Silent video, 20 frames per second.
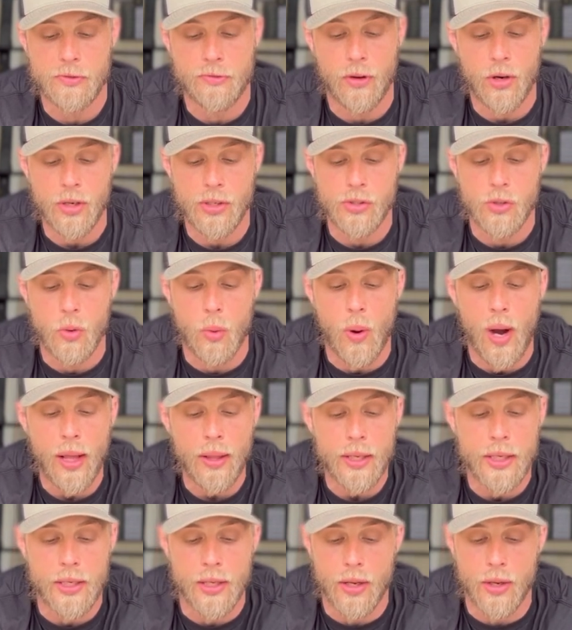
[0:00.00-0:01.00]
far as
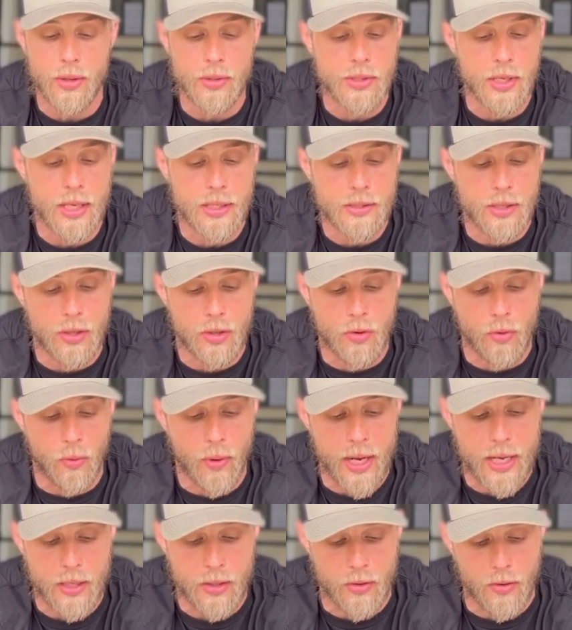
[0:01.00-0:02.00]
quality goes, it's a
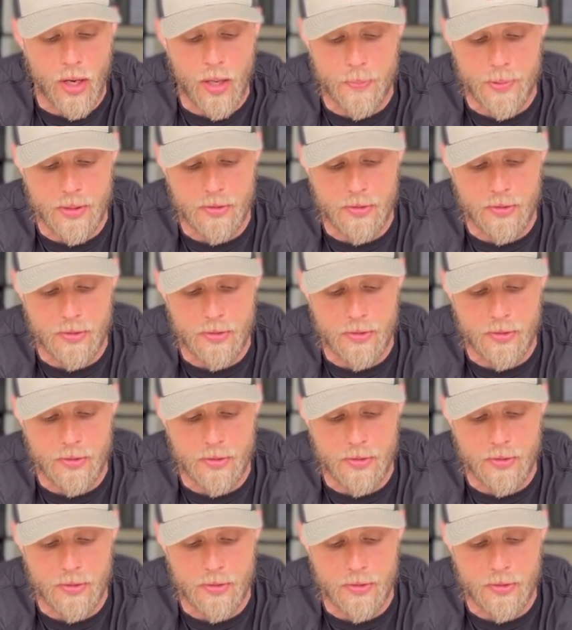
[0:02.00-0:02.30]
great grip.